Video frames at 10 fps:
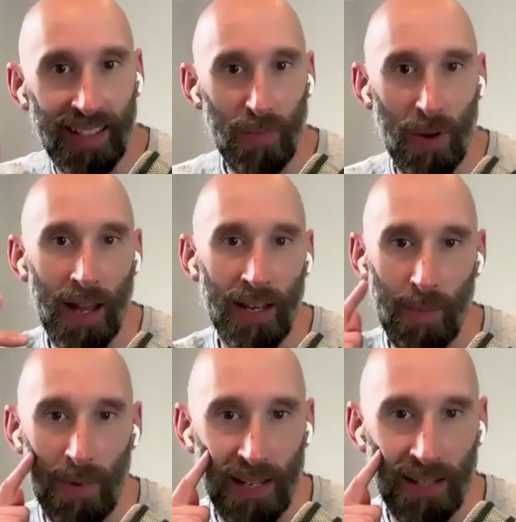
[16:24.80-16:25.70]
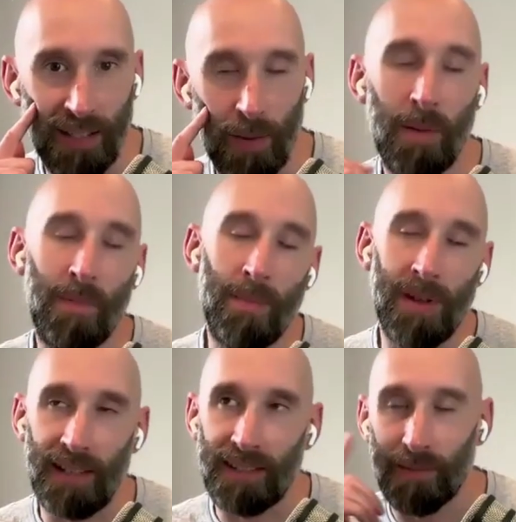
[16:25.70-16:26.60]
then they might end up making, I mean,
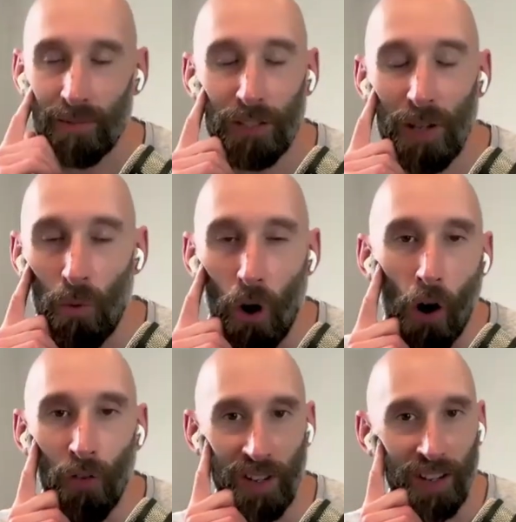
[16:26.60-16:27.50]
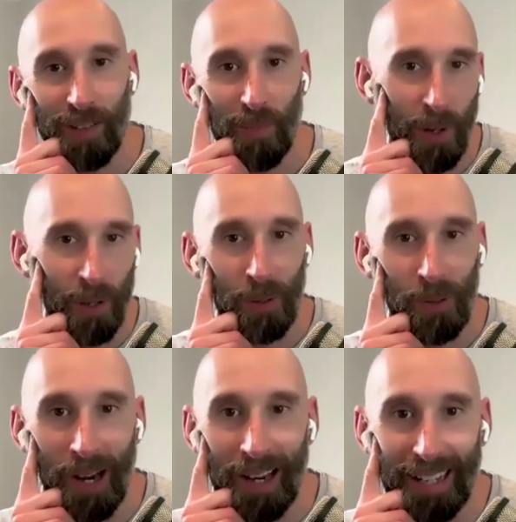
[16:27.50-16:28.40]
maybe it's somewhat obvious in
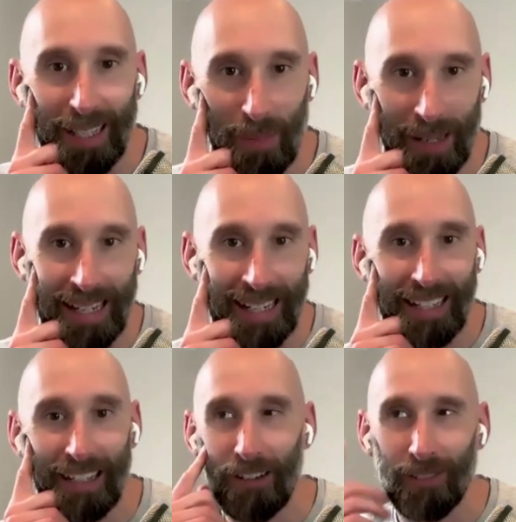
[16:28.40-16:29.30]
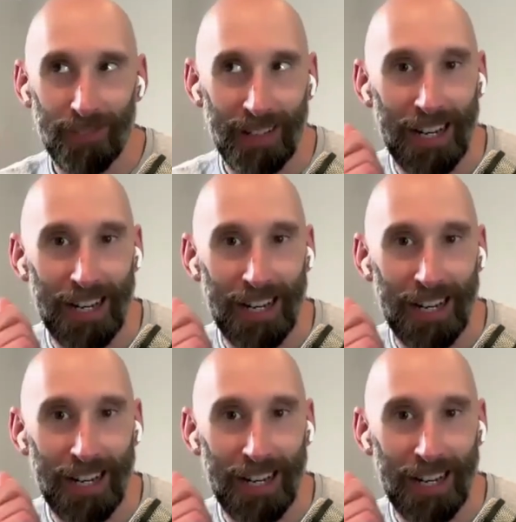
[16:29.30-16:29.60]
personal training in the beginning, you know,